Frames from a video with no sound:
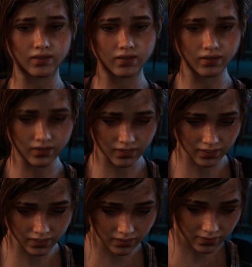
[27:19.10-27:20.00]

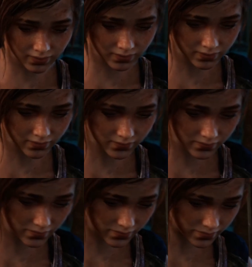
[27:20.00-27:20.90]

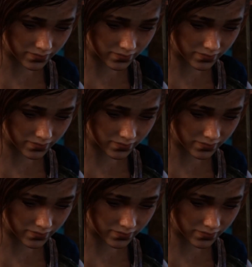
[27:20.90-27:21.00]
[no speech]